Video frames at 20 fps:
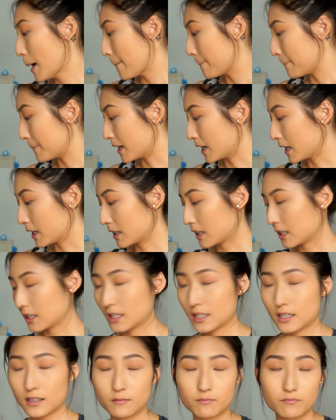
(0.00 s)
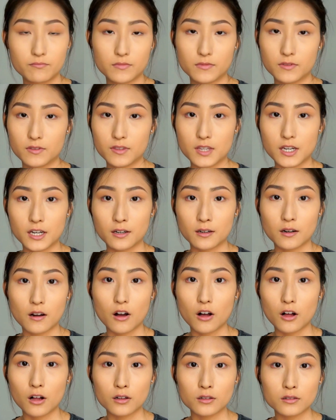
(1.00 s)
but they're
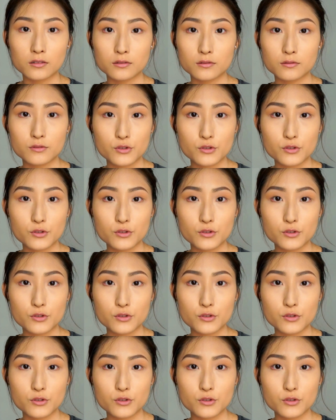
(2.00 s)
all